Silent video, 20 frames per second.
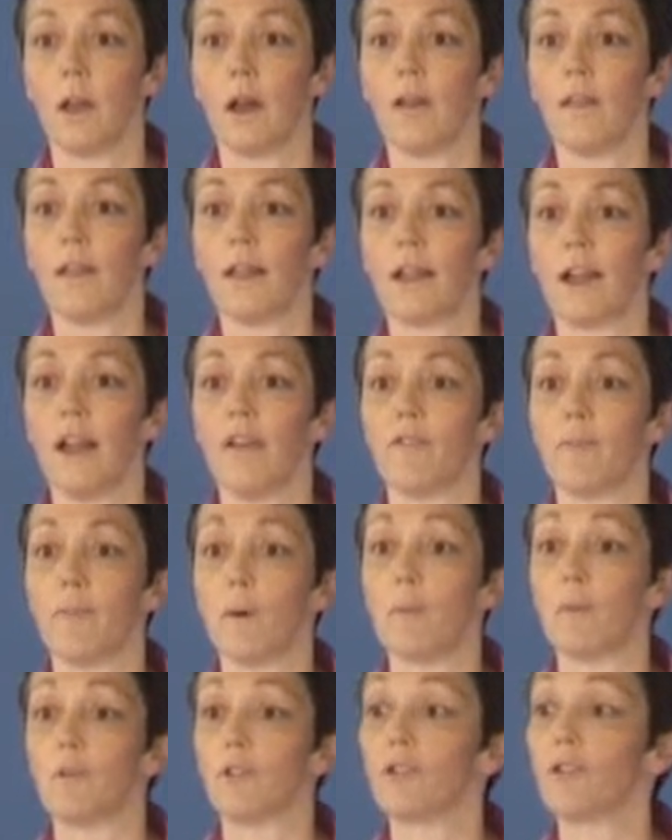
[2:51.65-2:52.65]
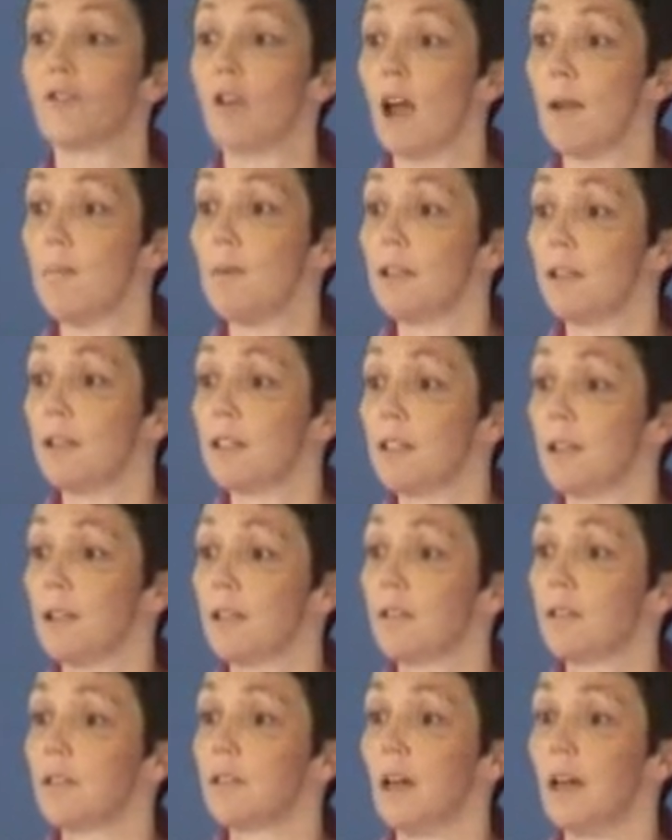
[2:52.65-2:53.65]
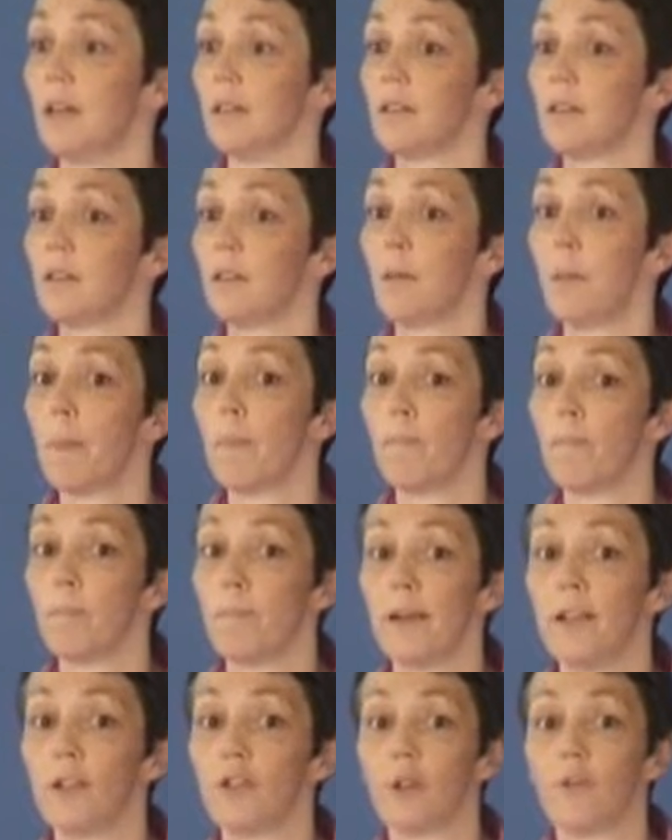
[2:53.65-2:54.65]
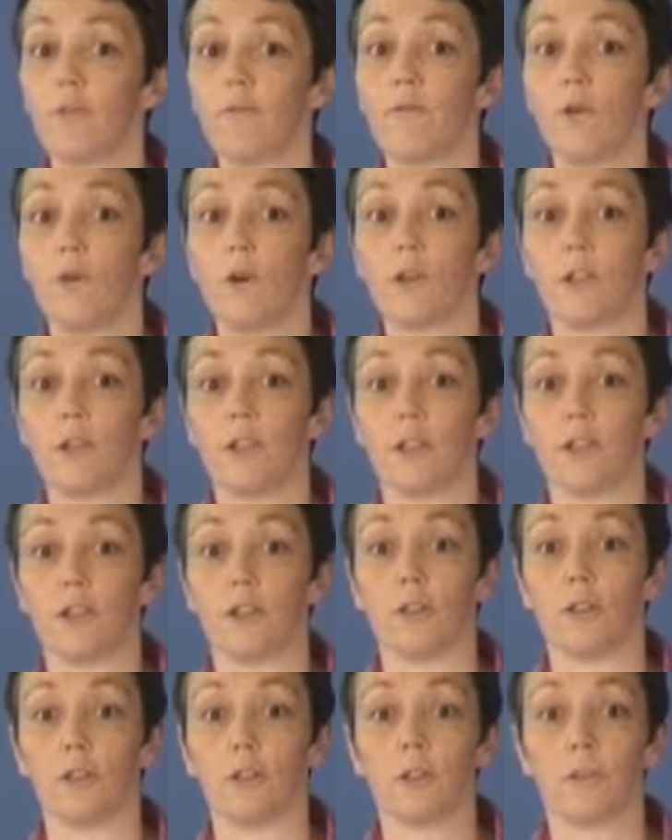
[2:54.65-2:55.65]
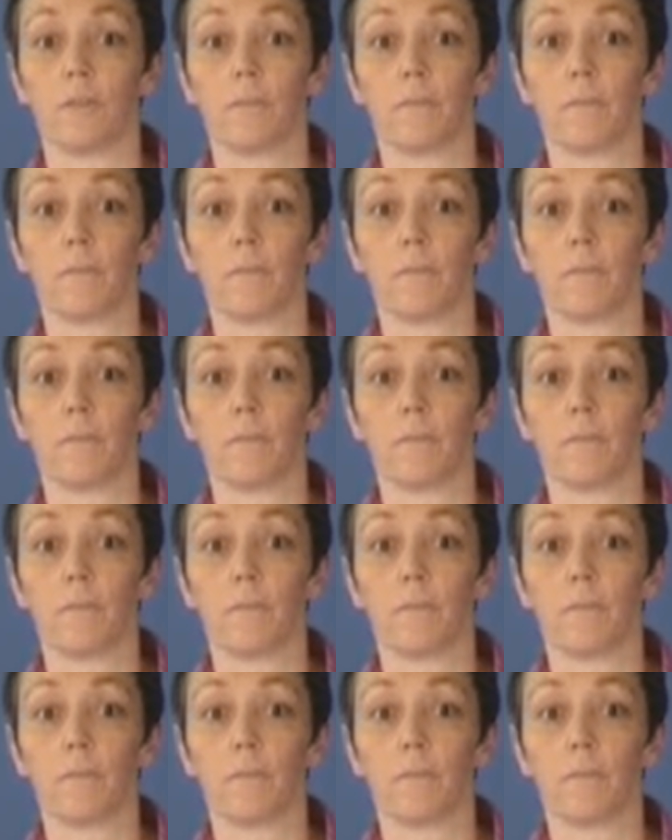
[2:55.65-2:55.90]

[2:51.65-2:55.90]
and they gave them a prescribing skills test based on 4 conditions: